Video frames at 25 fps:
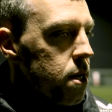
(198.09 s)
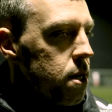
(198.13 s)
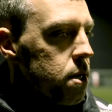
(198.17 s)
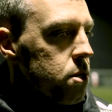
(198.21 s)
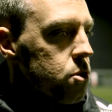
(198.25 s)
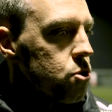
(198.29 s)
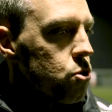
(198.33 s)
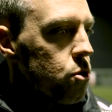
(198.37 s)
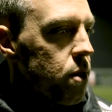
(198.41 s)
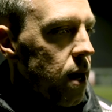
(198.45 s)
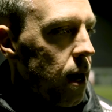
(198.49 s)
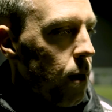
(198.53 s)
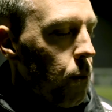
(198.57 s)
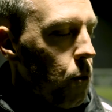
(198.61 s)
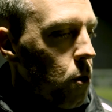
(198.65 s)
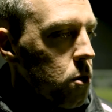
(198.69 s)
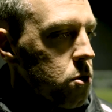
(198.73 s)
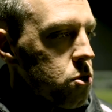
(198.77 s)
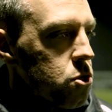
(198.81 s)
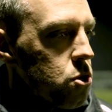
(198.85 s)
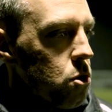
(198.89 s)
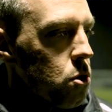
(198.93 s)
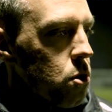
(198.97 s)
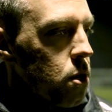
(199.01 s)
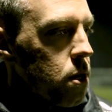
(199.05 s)
So that
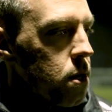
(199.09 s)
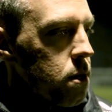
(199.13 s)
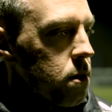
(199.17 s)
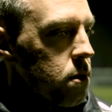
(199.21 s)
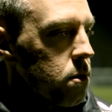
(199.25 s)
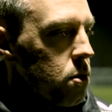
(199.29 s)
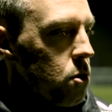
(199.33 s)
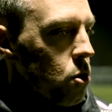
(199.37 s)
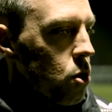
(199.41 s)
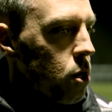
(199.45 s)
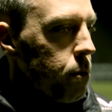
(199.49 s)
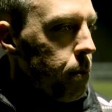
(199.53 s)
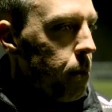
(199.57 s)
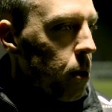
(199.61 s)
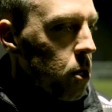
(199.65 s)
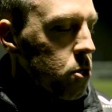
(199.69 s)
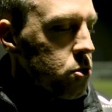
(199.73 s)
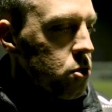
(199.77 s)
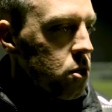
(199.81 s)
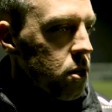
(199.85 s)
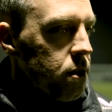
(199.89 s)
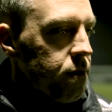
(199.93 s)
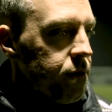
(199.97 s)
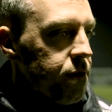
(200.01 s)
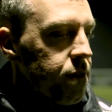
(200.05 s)
one's looking
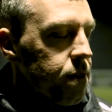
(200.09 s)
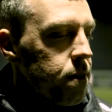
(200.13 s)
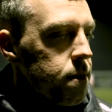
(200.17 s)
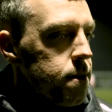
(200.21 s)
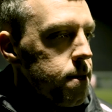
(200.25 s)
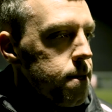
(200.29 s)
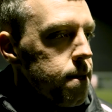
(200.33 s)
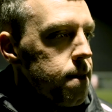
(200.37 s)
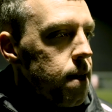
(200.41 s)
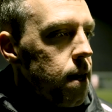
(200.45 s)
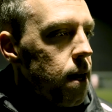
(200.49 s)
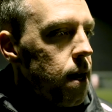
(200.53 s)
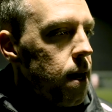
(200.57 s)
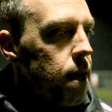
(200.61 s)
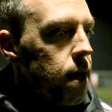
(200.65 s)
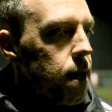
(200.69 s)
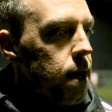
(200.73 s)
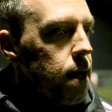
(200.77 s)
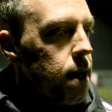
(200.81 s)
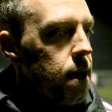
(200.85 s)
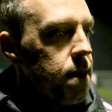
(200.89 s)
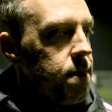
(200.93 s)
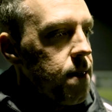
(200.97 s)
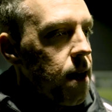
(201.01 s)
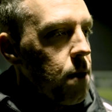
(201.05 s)
positive,
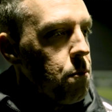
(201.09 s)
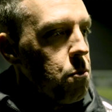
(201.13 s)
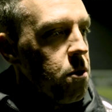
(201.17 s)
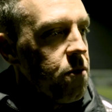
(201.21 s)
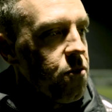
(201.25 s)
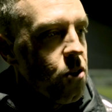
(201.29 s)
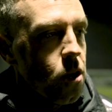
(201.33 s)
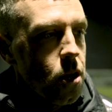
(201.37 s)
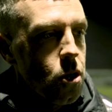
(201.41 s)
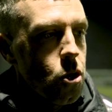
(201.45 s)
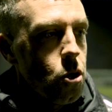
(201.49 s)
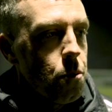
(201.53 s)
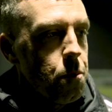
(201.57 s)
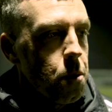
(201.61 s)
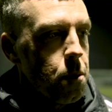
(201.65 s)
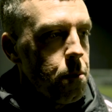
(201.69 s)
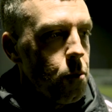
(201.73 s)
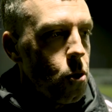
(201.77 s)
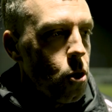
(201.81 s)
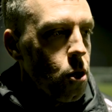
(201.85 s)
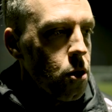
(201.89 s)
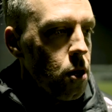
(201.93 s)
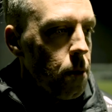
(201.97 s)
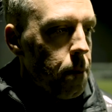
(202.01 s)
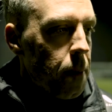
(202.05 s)
and then we've got a couple
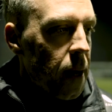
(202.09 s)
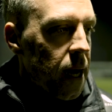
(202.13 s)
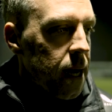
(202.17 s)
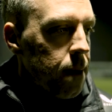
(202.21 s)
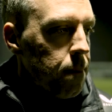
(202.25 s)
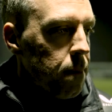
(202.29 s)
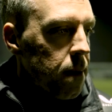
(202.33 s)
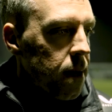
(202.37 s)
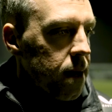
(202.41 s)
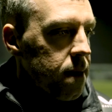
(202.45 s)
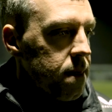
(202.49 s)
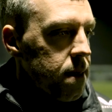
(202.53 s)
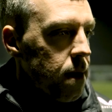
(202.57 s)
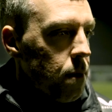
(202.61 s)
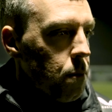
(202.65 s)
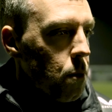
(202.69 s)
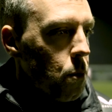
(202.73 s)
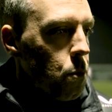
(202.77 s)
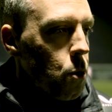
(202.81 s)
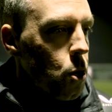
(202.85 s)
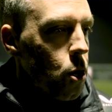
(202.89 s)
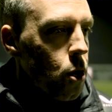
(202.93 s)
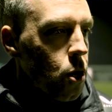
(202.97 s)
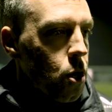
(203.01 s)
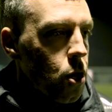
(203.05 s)
more in the pipeline that we're
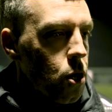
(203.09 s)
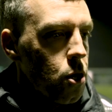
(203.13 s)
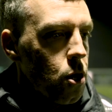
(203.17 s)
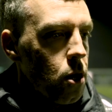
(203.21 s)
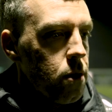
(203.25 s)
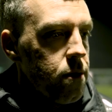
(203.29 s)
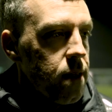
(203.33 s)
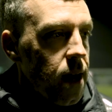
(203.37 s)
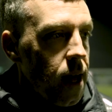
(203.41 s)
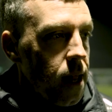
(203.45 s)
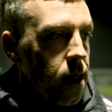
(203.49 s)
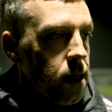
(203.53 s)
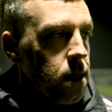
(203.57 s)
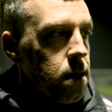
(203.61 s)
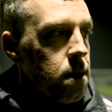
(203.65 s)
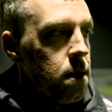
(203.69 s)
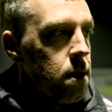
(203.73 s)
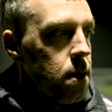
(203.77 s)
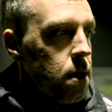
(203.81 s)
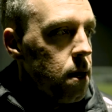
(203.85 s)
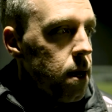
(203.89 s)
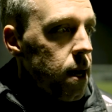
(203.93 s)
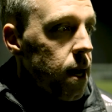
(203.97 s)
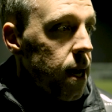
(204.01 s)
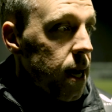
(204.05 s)
working on that'll,
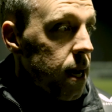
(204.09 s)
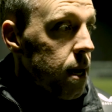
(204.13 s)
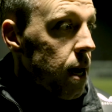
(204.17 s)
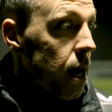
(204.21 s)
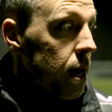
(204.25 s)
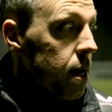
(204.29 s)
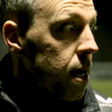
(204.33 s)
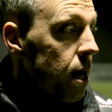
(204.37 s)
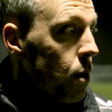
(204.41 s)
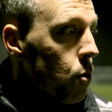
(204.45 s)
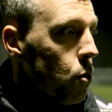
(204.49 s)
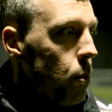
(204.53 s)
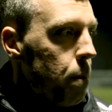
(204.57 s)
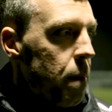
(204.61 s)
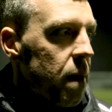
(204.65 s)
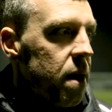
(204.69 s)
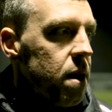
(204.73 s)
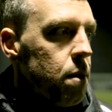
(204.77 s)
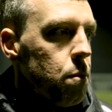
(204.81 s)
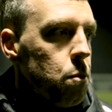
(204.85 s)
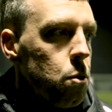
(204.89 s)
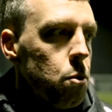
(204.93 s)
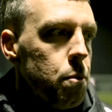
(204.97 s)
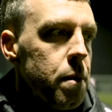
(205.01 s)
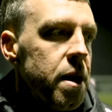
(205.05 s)
in our
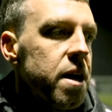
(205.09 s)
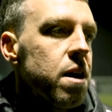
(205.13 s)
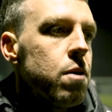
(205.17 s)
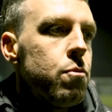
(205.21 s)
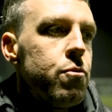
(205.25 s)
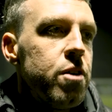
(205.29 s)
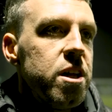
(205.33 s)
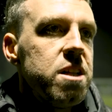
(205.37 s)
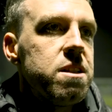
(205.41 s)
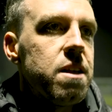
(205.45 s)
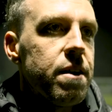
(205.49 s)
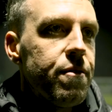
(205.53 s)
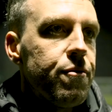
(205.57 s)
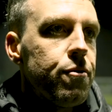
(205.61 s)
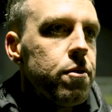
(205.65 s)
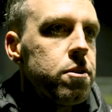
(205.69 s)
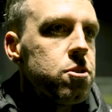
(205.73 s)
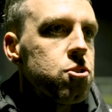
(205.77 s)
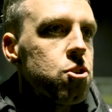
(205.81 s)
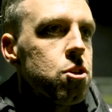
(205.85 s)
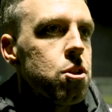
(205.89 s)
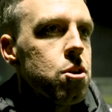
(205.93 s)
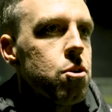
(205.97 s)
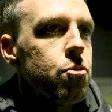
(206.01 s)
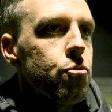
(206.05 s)
opinion, will make a real
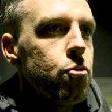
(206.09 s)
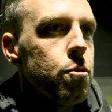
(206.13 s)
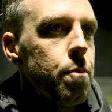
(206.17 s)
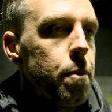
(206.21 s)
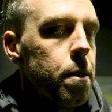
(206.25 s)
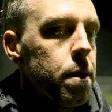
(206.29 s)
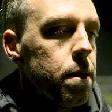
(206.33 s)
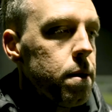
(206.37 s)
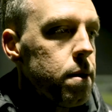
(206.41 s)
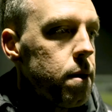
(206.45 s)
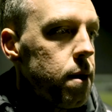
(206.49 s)
difference to the group.